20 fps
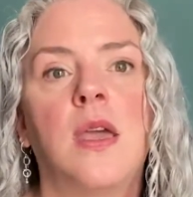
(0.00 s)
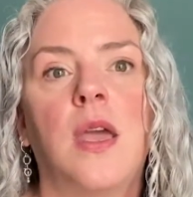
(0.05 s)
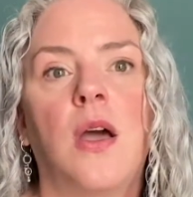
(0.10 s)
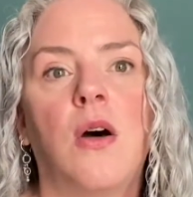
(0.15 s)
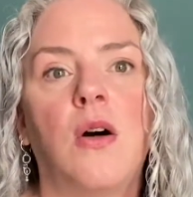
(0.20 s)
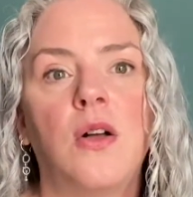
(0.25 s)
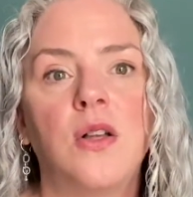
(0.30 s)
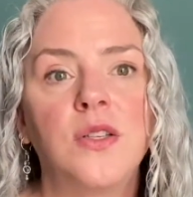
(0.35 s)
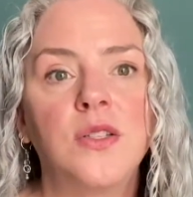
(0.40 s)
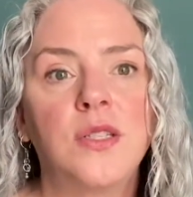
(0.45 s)

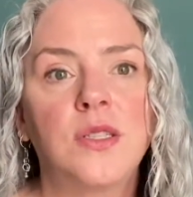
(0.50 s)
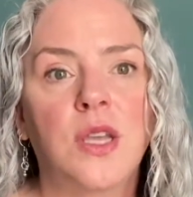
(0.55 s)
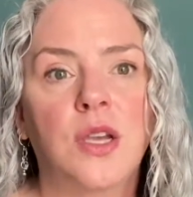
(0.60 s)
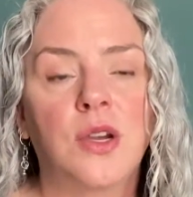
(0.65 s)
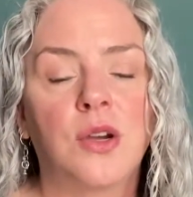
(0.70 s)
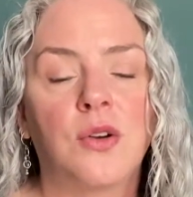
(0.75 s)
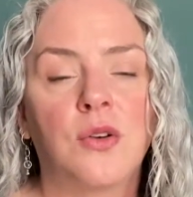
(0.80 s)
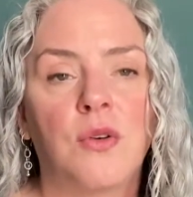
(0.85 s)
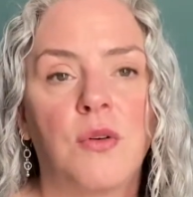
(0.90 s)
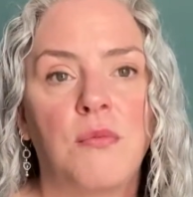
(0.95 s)

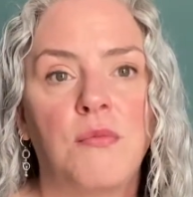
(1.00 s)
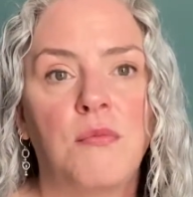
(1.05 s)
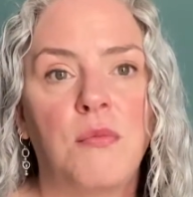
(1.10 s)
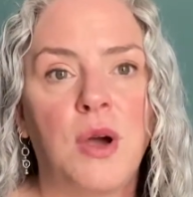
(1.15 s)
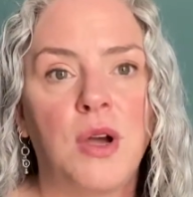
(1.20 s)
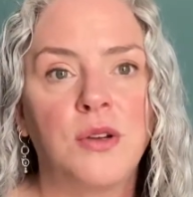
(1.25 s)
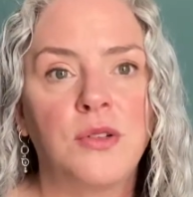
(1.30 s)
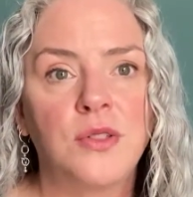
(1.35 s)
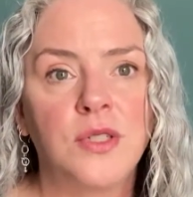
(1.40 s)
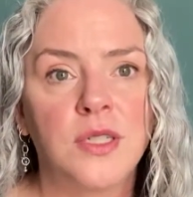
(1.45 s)
Also,
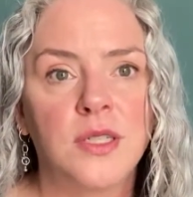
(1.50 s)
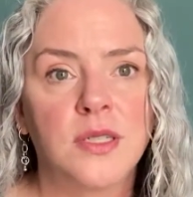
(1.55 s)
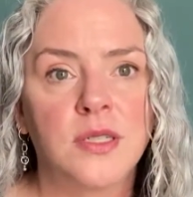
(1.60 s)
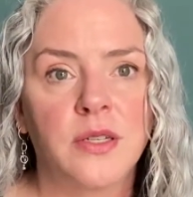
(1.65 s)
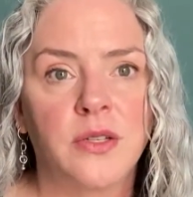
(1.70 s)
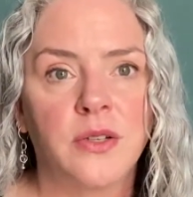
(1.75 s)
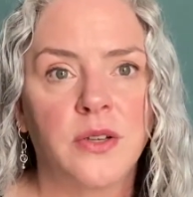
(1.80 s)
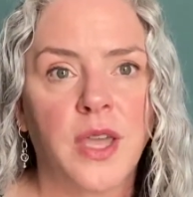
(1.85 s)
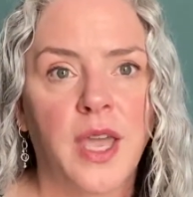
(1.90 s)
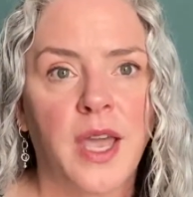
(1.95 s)
most
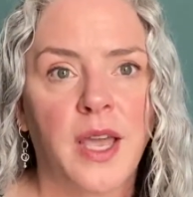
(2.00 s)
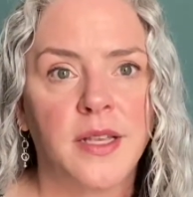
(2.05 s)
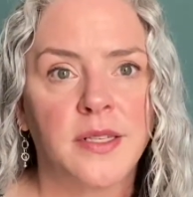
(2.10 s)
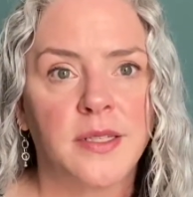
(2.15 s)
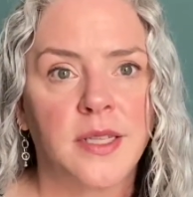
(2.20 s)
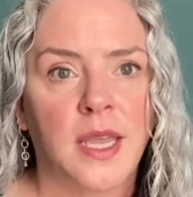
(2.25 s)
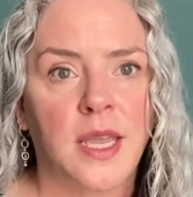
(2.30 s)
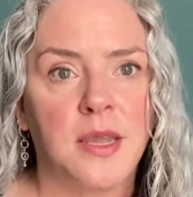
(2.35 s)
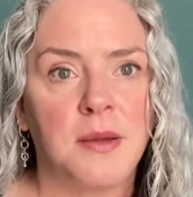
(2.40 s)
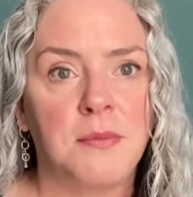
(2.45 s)
silk
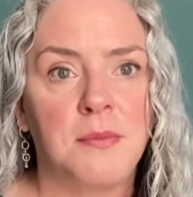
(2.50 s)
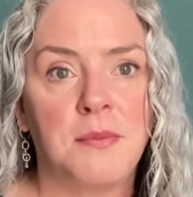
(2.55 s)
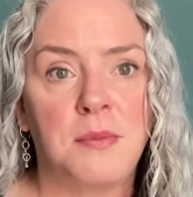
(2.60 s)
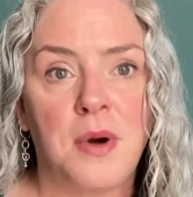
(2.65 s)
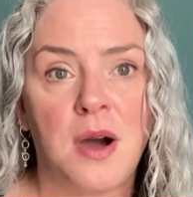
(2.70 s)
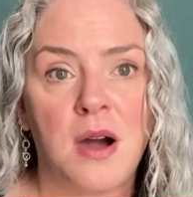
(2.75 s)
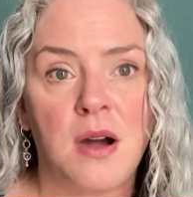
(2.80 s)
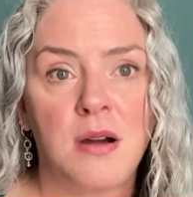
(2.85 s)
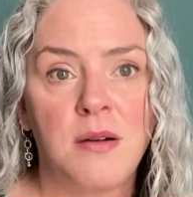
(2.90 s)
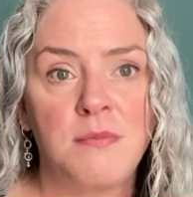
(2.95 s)
has a
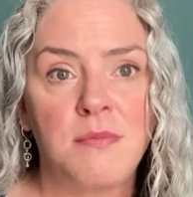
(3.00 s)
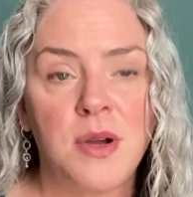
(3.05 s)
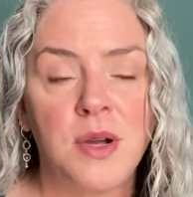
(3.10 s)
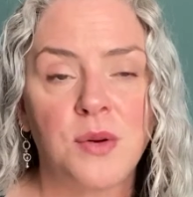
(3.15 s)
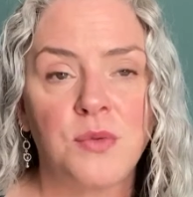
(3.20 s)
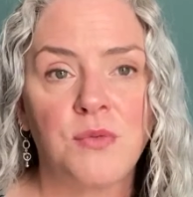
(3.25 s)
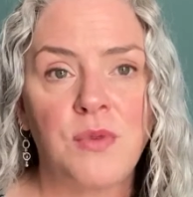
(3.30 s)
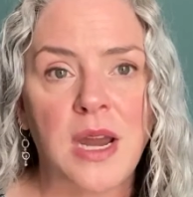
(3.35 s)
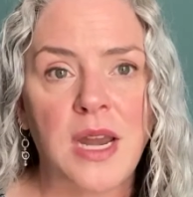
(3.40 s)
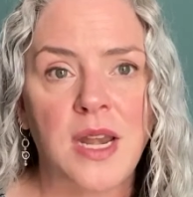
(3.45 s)
mom
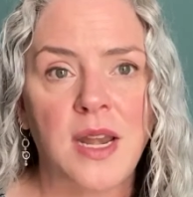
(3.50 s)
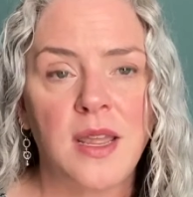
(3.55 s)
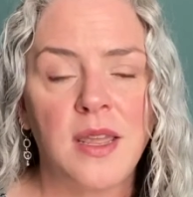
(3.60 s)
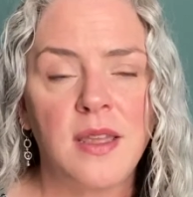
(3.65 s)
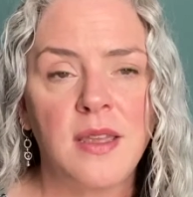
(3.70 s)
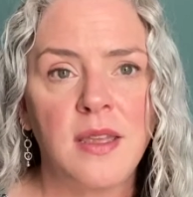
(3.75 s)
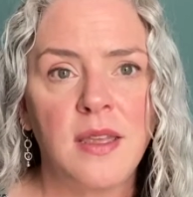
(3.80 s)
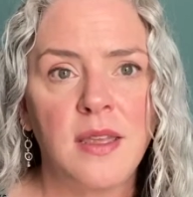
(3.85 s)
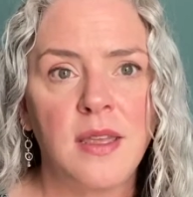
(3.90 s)
rating,